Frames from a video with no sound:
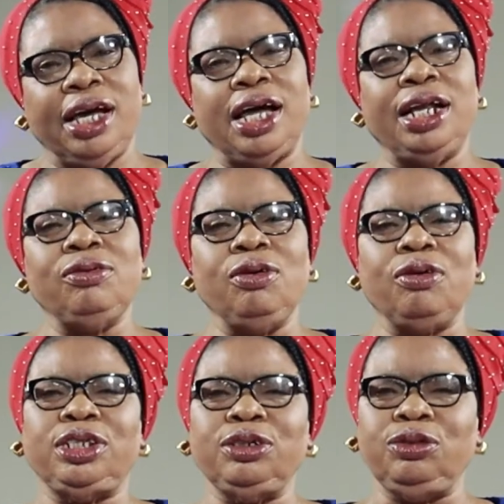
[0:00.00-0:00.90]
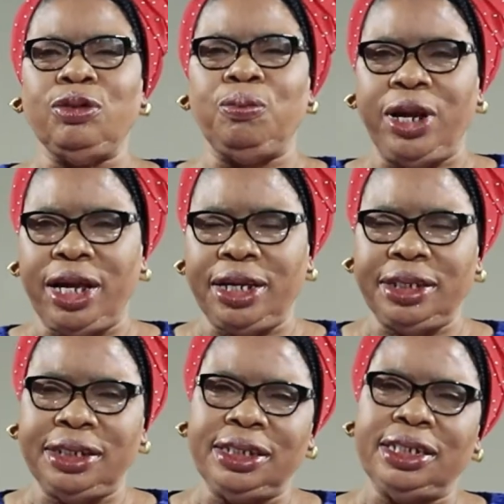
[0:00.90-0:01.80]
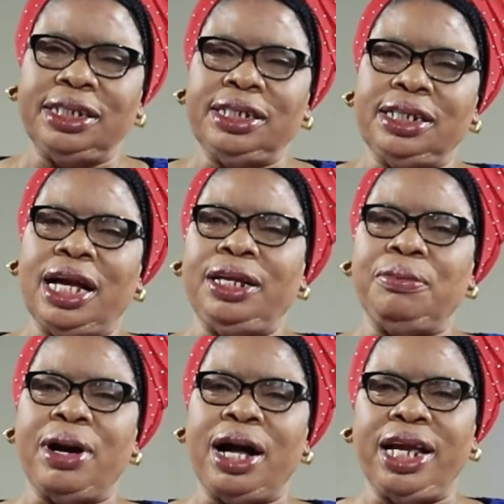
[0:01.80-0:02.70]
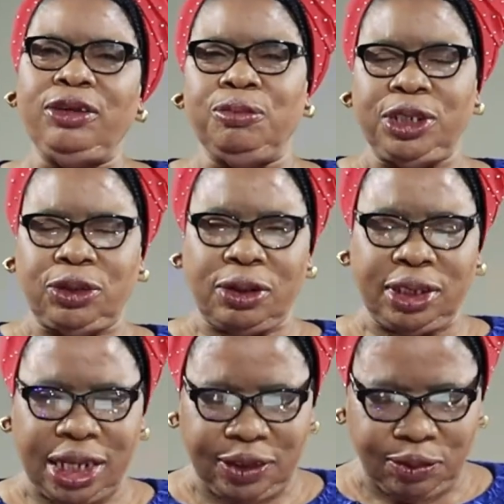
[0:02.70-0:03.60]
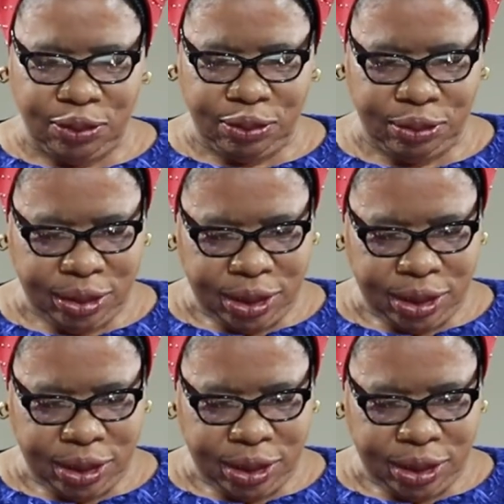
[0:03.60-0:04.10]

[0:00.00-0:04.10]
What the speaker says: And you will continue to pray that the marriage will be successful.